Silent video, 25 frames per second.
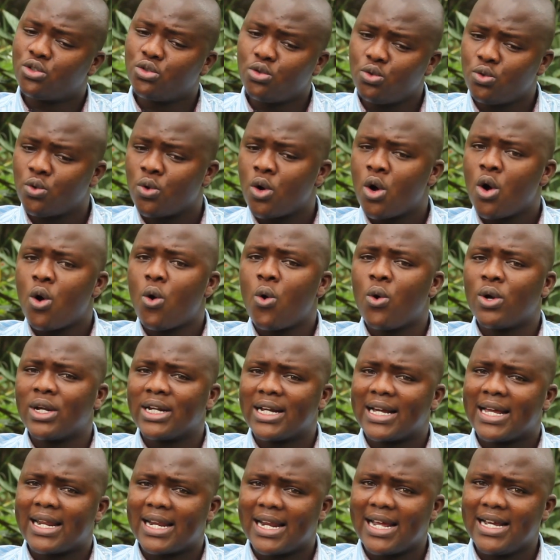two,
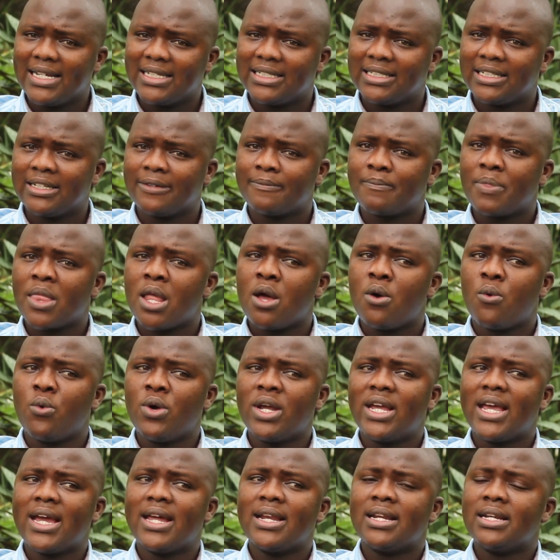on grazing,
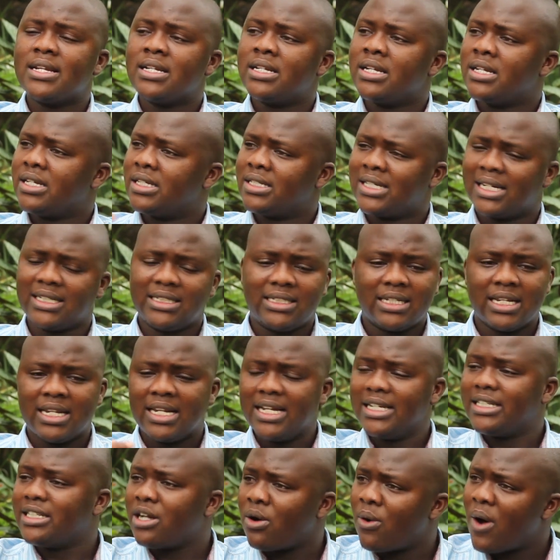we can just
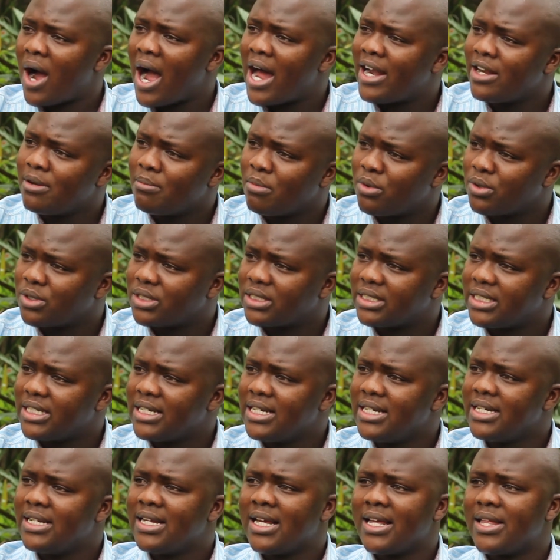let our animals
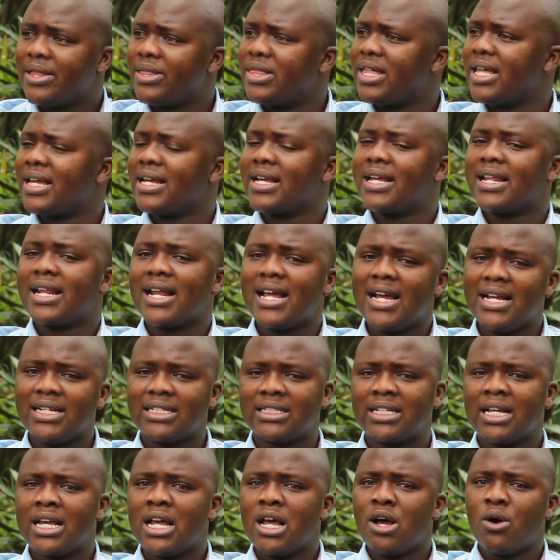in, they
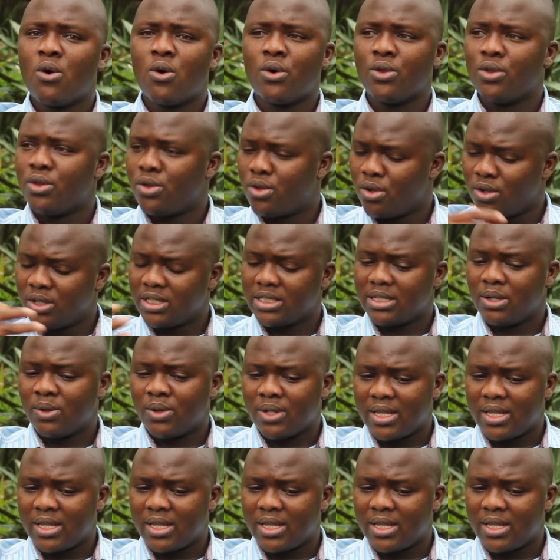graze on those